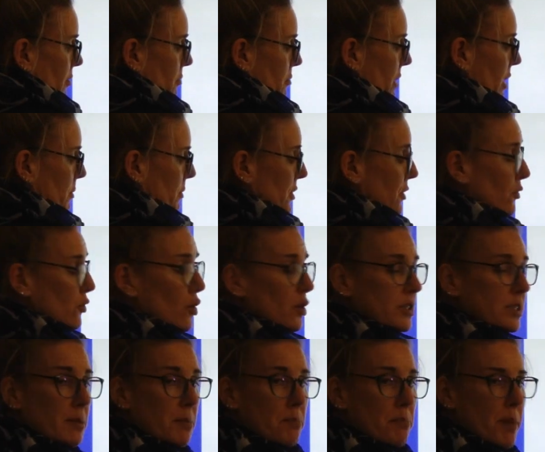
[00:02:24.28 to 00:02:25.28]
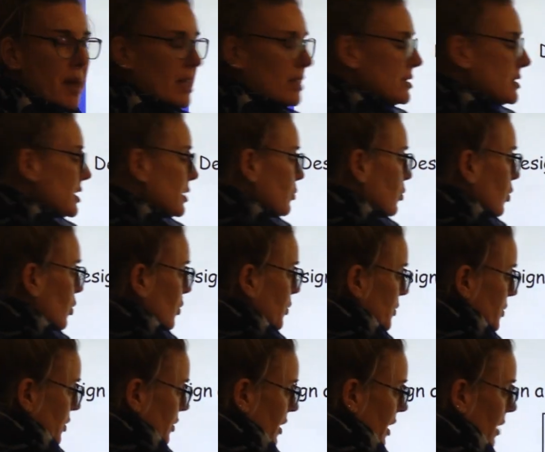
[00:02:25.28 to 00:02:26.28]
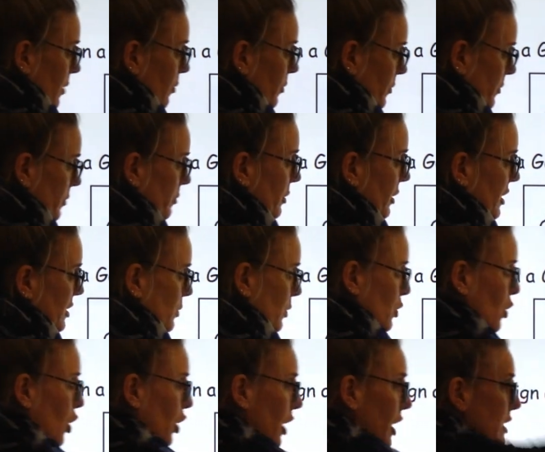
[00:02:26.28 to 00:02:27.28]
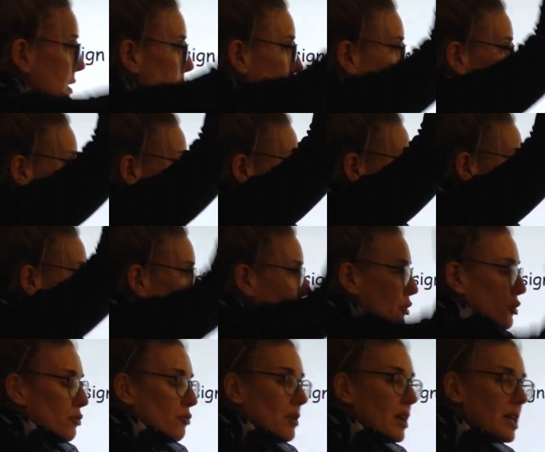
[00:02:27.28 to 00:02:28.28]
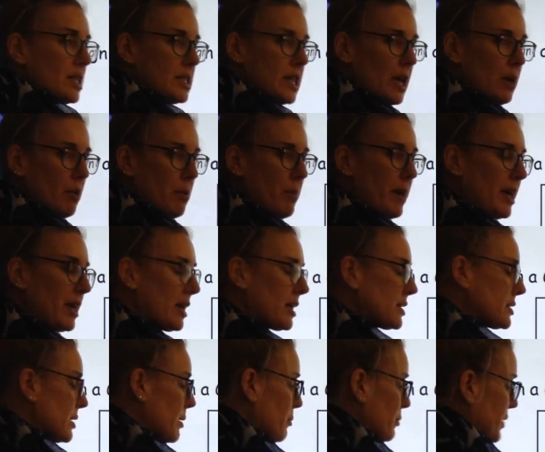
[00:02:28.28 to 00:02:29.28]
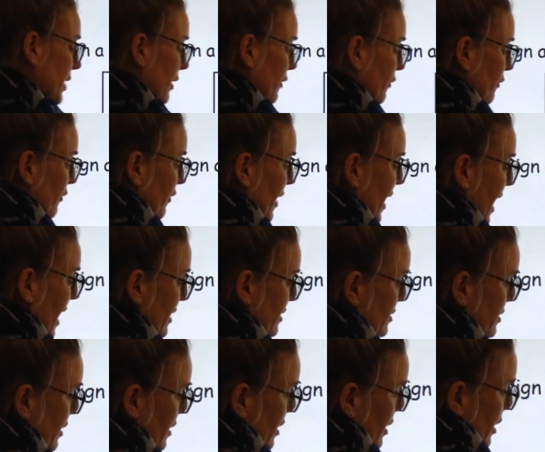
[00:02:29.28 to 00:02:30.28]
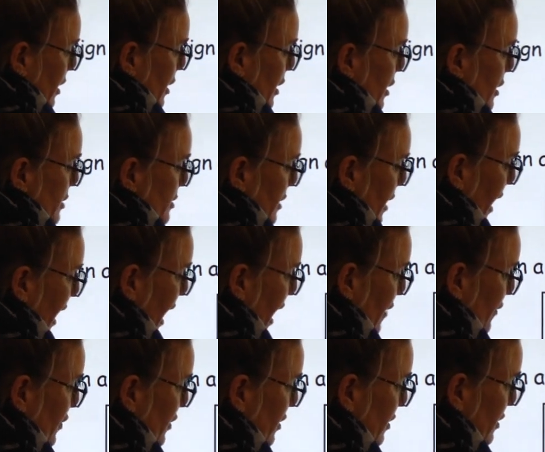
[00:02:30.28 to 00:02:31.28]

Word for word: maybe you've got some bendy walls on it because we're not going to be making it 3D, we're making something flat. So have a